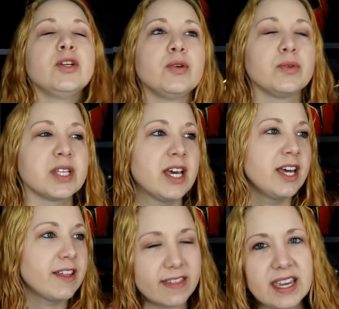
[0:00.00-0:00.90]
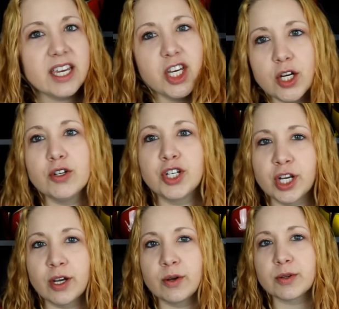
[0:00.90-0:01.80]
news, the huge
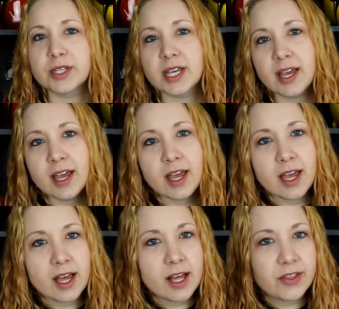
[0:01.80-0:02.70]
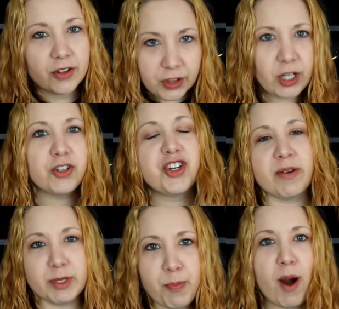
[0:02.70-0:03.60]
news, the Little
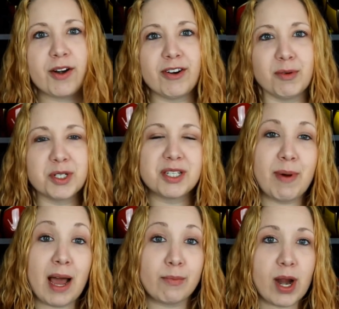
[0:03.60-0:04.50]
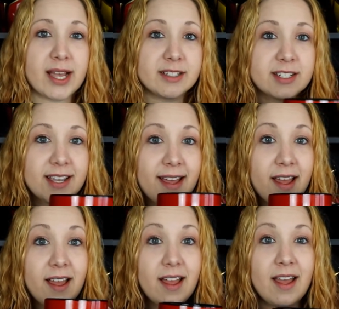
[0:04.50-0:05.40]
Gym is partnering with Saban Brands.
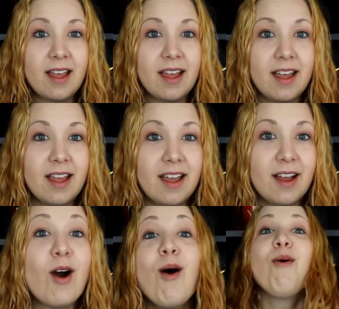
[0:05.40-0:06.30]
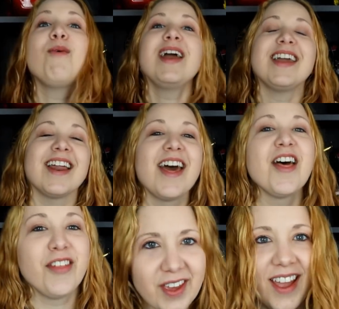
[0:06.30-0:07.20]
Oh wait,
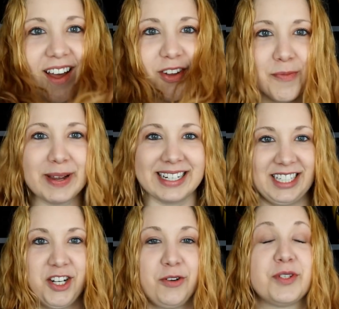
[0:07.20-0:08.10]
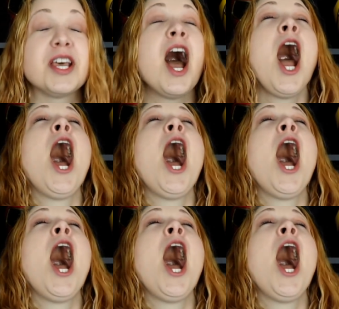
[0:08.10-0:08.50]
the other big news.